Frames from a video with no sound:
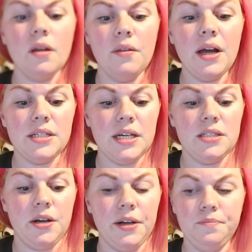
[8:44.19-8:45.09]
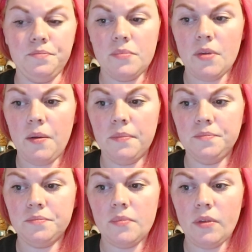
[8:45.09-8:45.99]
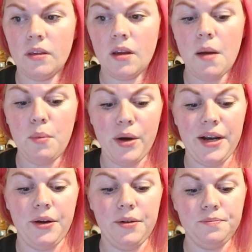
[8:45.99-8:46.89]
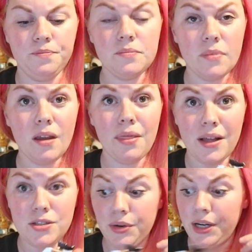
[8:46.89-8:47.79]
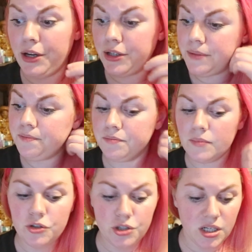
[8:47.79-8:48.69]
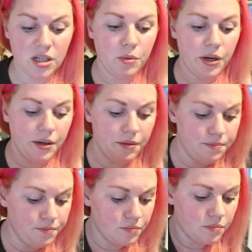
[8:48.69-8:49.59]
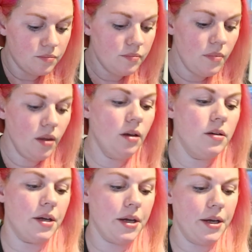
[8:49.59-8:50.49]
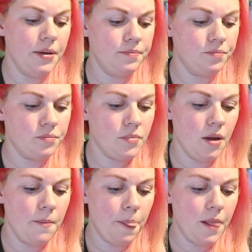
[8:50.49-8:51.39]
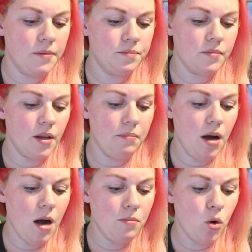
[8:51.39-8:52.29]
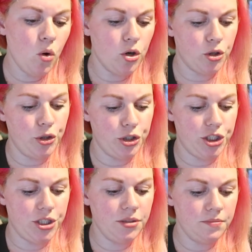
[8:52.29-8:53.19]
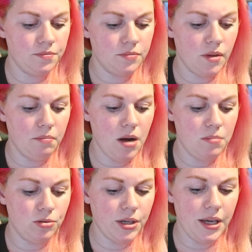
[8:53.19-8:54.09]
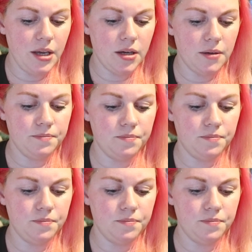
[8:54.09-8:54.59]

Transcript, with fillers: That tastes like a bueno. That's really good. Just like a bueno. Okay. Marmor Kitchen Marble Cake.